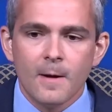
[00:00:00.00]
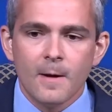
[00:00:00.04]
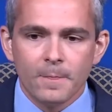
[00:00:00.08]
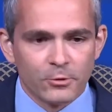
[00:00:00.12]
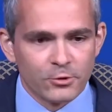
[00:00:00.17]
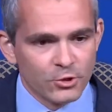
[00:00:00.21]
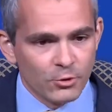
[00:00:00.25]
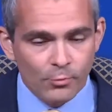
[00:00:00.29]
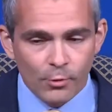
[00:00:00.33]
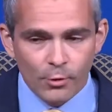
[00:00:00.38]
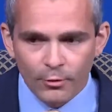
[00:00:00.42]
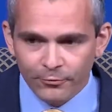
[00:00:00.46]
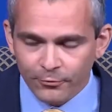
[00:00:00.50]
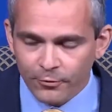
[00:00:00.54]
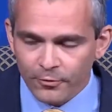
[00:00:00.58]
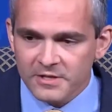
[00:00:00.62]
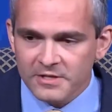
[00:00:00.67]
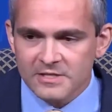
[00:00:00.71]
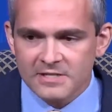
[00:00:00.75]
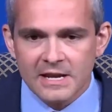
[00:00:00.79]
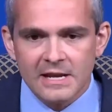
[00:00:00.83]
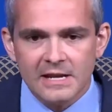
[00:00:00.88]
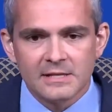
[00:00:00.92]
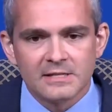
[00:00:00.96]
There's a role for
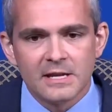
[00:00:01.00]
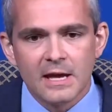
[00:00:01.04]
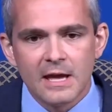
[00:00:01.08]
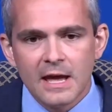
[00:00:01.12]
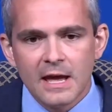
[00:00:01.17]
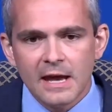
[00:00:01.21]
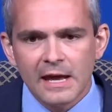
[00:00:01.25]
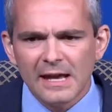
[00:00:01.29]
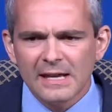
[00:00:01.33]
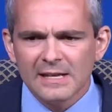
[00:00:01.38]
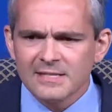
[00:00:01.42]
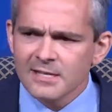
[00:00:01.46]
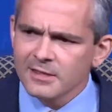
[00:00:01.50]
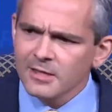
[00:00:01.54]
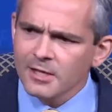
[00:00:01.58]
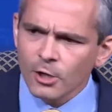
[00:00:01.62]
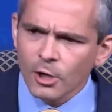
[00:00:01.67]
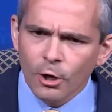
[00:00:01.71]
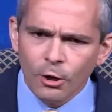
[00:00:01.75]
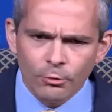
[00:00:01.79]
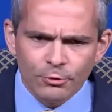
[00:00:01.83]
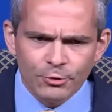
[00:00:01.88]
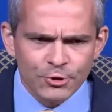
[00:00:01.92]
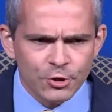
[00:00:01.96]
the states. Is it the
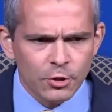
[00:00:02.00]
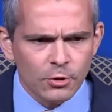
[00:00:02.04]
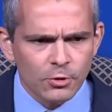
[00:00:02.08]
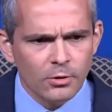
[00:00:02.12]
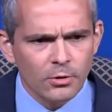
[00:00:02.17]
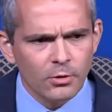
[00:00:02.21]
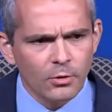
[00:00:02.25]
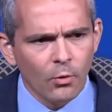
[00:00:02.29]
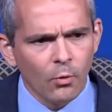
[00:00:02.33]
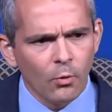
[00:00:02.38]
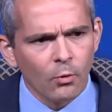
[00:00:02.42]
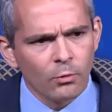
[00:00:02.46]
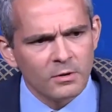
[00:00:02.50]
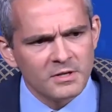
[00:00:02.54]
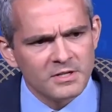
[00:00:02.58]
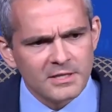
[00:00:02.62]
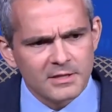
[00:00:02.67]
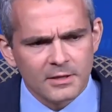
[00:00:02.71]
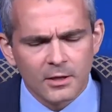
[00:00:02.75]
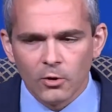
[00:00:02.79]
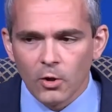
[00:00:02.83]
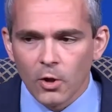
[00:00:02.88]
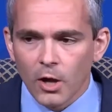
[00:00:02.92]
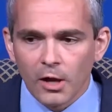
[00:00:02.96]
culture or is
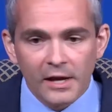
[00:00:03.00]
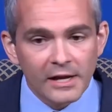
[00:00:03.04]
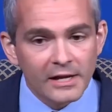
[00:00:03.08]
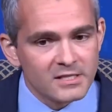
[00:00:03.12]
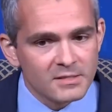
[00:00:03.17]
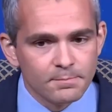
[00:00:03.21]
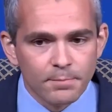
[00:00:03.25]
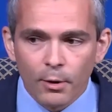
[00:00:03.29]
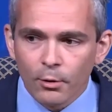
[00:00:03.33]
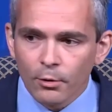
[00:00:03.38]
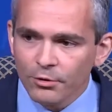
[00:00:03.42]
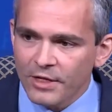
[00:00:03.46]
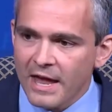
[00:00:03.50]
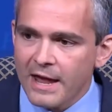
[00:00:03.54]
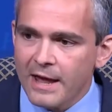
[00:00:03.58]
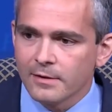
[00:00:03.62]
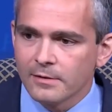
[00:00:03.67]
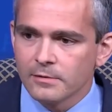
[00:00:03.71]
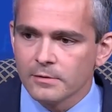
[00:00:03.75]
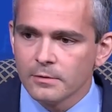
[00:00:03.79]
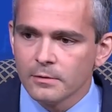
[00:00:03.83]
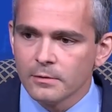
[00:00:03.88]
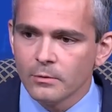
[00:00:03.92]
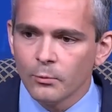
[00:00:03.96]
it the law? It's both
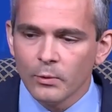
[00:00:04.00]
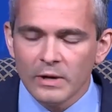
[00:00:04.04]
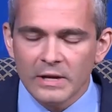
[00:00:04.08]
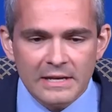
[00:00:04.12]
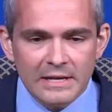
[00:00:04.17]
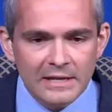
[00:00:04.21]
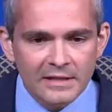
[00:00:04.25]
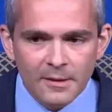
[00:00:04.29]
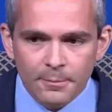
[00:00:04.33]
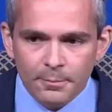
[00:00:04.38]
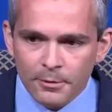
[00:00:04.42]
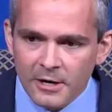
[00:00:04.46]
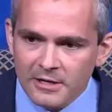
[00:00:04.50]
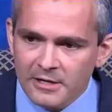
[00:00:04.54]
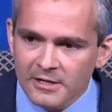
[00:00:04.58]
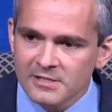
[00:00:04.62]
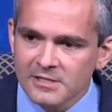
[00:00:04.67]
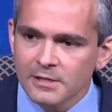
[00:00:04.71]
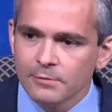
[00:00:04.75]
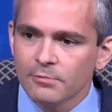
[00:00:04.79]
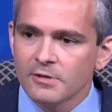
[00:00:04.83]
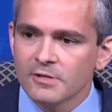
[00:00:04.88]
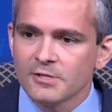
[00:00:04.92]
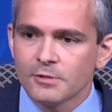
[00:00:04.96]
and. We need the
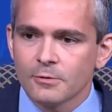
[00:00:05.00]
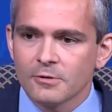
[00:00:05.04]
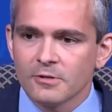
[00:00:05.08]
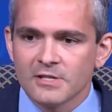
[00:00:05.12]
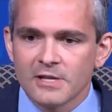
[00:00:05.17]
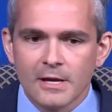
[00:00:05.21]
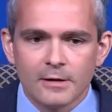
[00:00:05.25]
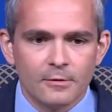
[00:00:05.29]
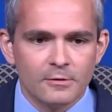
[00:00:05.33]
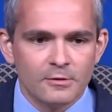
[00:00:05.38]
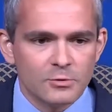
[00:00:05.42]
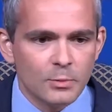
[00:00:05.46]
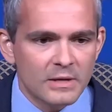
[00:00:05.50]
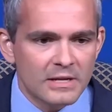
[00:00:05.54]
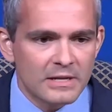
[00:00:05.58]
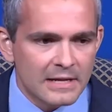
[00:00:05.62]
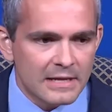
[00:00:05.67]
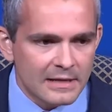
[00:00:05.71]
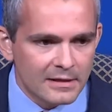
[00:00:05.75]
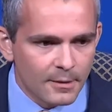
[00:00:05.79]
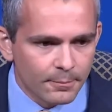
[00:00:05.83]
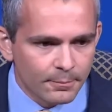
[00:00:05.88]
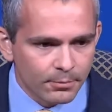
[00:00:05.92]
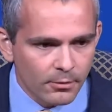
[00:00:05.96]
pregnancy resource centers. We
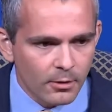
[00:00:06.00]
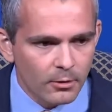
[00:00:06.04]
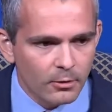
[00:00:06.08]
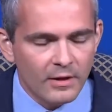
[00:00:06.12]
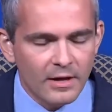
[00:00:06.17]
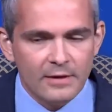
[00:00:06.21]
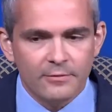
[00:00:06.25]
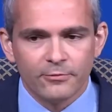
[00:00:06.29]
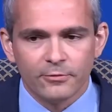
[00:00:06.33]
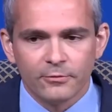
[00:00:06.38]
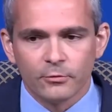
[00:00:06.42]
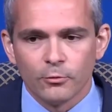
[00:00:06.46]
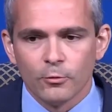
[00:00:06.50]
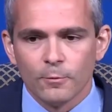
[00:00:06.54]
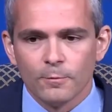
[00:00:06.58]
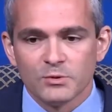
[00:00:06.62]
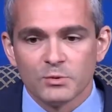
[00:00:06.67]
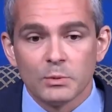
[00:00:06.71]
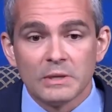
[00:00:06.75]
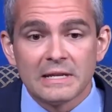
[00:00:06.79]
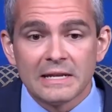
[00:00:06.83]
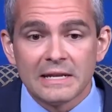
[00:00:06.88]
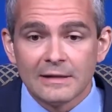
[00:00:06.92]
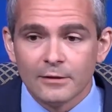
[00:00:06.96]
need the pro-life
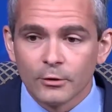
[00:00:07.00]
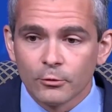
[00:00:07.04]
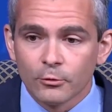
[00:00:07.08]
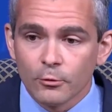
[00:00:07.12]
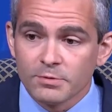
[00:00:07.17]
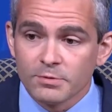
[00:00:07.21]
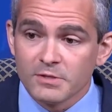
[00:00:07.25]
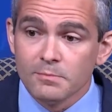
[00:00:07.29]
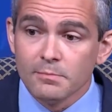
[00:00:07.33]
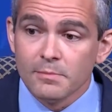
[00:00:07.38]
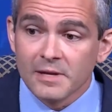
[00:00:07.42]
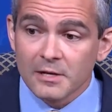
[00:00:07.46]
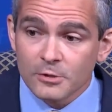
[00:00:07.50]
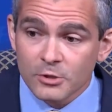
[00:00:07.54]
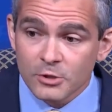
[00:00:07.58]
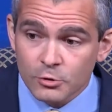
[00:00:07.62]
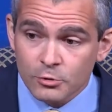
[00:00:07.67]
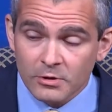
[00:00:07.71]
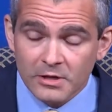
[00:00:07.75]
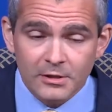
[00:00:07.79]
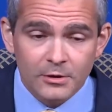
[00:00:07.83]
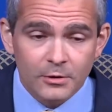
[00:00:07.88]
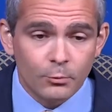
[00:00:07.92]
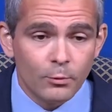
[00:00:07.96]
groups. We need the groups
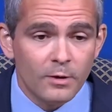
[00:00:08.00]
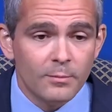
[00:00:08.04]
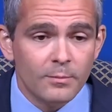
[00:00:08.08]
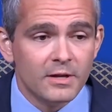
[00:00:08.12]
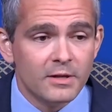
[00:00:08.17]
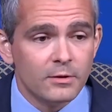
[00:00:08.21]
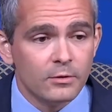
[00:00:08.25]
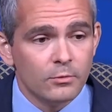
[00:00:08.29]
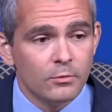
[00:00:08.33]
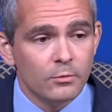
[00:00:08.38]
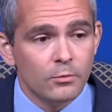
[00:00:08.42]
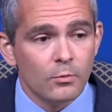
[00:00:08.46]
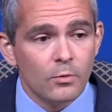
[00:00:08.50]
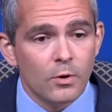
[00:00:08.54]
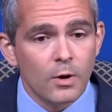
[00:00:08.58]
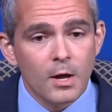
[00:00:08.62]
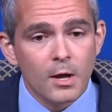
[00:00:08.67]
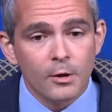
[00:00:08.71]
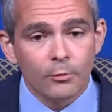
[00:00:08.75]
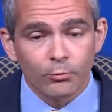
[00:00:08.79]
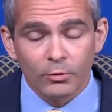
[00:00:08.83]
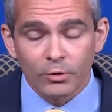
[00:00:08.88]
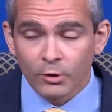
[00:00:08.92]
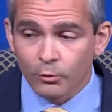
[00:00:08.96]
ministering to women who
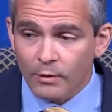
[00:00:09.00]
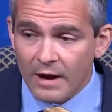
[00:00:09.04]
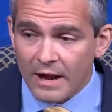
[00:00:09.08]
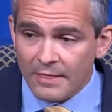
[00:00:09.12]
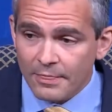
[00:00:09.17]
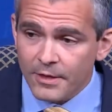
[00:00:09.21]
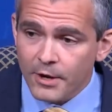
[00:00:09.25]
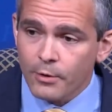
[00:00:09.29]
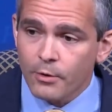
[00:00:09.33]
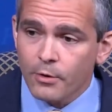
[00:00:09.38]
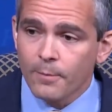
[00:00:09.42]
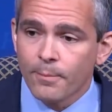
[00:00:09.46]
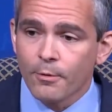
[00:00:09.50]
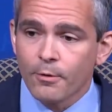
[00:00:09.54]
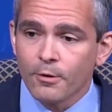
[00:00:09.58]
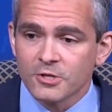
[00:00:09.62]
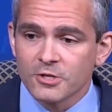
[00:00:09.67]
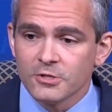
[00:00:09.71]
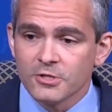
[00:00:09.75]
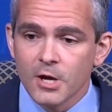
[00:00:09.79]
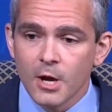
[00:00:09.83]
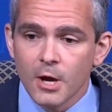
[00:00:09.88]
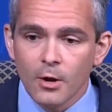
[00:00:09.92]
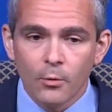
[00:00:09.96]
regret their
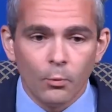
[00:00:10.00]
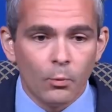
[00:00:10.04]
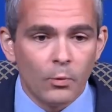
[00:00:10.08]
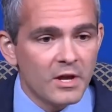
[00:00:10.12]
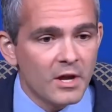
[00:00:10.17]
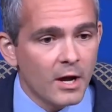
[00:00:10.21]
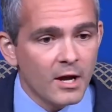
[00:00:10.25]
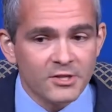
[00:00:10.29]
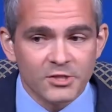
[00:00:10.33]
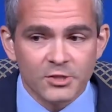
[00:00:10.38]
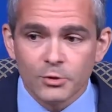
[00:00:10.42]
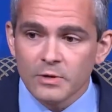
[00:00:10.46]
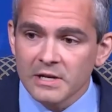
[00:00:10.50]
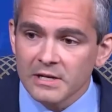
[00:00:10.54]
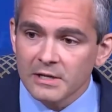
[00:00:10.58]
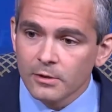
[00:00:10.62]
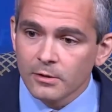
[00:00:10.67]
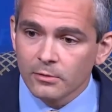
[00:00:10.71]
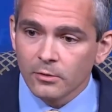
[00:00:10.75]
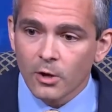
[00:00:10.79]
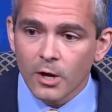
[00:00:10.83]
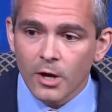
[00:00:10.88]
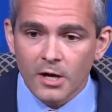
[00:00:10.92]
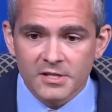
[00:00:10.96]
abortions. We also need
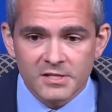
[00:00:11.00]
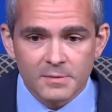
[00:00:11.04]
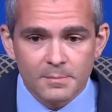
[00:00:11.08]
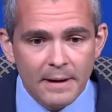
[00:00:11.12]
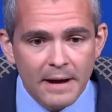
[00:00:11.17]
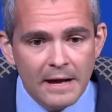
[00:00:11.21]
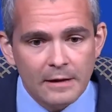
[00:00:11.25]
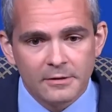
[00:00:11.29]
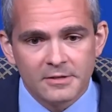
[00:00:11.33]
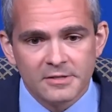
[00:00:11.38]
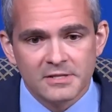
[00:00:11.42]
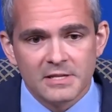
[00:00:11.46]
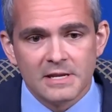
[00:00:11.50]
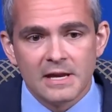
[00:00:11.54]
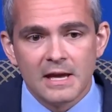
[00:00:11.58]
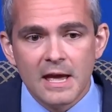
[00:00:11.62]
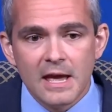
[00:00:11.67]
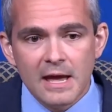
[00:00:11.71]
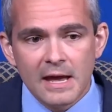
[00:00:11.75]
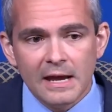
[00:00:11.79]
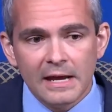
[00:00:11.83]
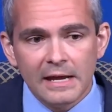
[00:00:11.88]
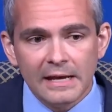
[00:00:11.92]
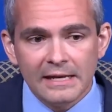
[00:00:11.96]
good laws and policy.
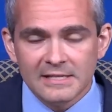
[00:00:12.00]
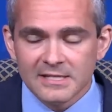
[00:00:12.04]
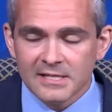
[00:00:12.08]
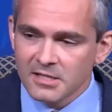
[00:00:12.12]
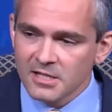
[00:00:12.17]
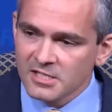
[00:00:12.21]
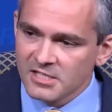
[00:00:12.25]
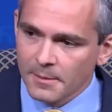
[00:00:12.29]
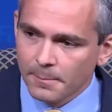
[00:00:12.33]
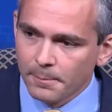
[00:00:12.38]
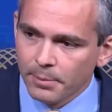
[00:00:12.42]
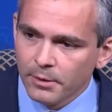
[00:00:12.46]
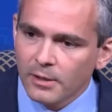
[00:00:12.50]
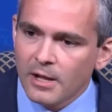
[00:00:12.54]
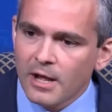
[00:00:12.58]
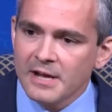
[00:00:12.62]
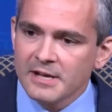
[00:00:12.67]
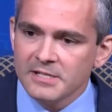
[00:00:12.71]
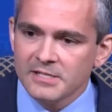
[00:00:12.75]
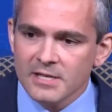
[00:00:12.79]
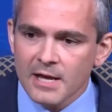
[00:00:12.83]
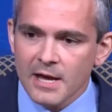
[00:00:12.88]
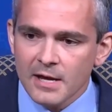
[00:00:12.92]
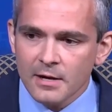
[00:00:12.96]
Is it the
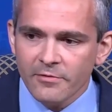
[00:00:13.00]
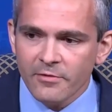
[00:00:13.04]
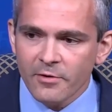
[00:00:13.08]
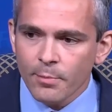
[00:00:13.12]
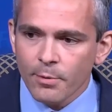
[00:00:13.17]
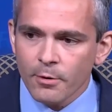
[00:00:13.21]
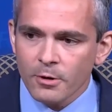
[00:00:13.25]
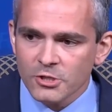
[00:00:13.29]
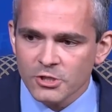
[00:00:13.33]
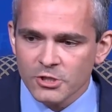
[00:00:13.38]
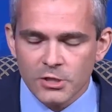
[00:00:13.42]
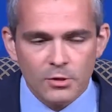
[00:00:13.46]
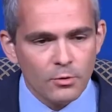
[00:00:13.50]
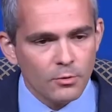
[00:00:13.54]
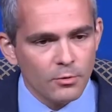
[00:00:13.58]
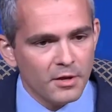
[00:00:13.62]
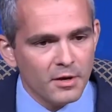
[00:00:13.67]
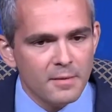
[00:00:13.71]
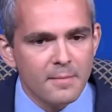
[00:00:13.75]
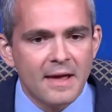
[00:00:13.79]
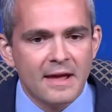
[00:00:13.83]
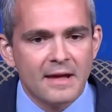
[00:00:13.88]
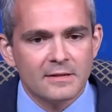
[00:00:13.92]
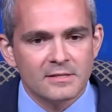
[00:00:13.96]
supply side of abortion or
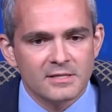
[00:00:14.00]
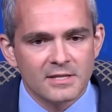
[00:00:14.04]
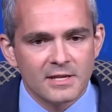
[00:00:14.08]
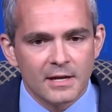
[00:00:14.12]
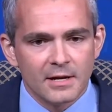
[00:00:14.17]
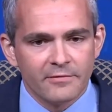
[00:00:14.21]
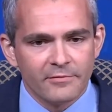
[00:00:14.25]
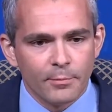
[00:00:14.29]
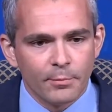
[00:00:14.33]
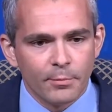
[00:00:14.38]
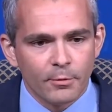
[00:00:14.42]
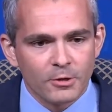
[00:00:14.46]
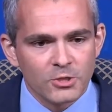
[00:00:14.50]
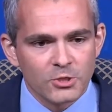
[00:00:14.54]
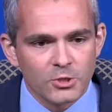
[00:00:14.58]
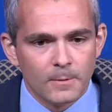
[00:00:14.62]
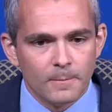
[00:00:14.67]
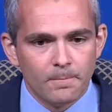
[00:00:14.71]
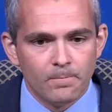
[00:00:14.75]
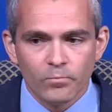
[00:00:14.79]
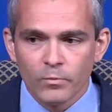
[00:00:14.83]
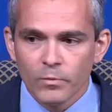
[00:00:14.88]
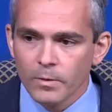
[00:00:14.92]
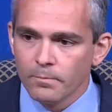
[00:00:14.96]
the demand side of
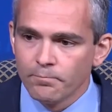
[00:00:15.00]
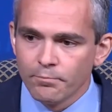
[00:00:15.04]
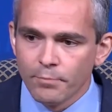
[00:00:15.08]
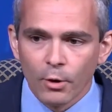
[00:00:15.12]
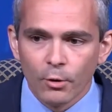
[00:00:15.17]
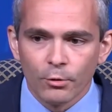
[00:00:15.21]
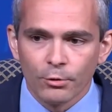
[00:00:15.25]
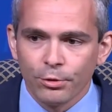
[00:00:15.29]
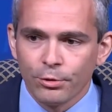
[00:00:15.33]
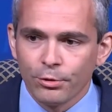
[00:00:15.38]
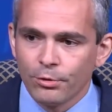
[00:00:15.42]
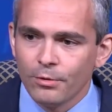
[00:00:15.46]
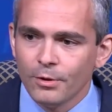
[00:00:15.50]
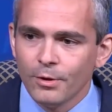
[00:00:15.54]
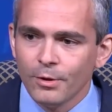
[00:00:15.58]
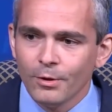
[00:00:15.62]
abortion? Both.